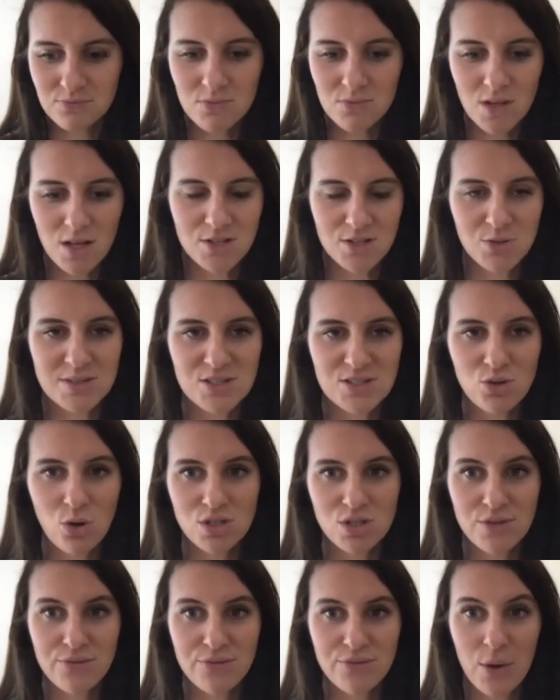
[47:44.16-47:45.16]
So it's not
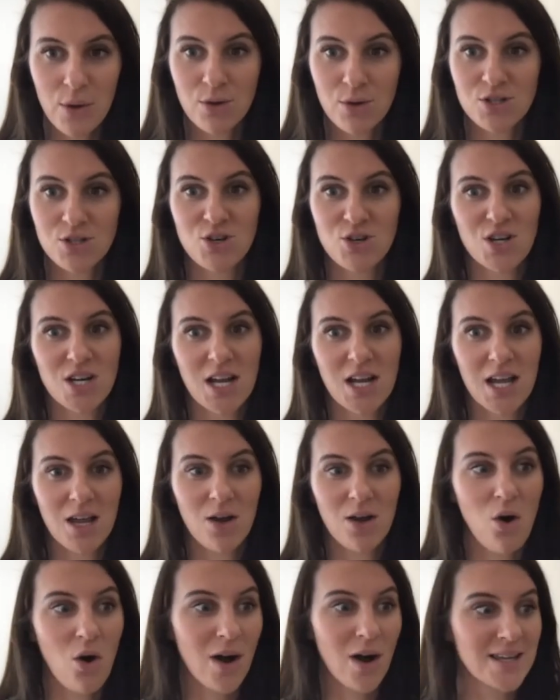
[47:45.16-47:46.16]
to focus on like,
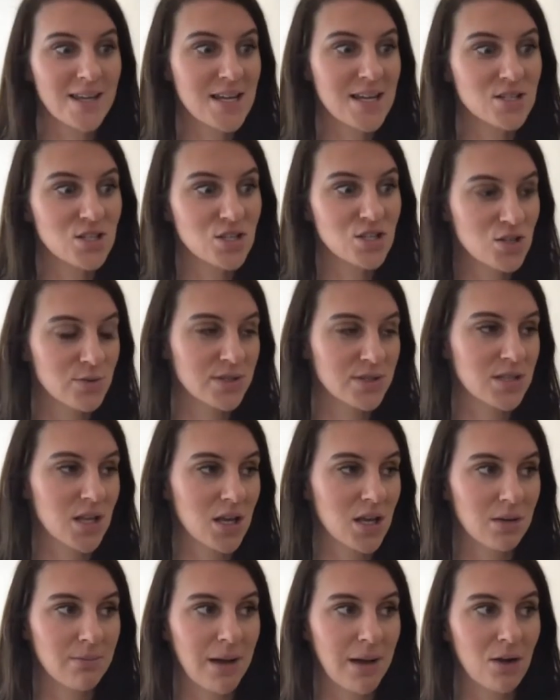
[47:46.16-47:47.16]
oh, I need to do a
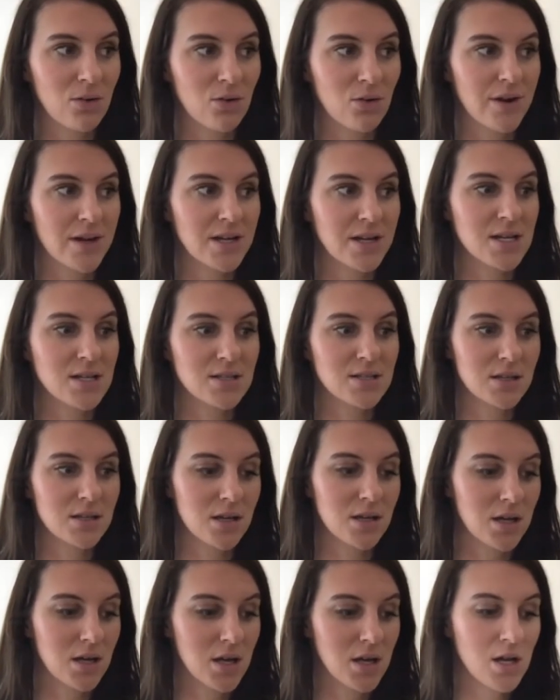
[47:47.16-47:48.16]
certain amount, or I need
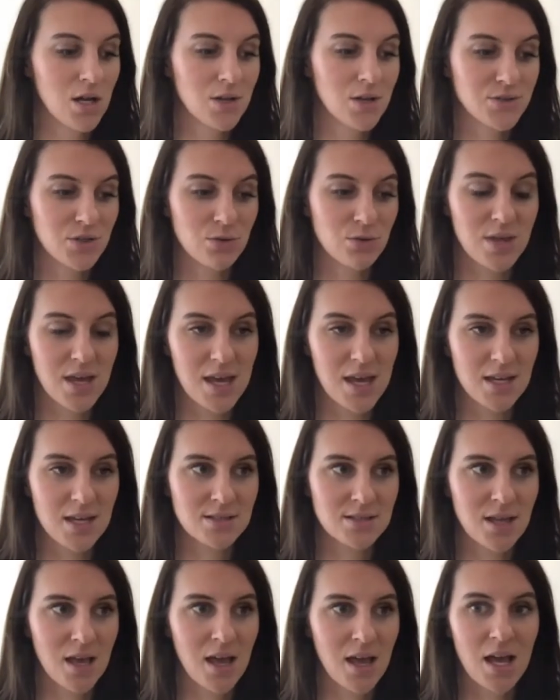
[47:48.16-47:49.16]
to do this,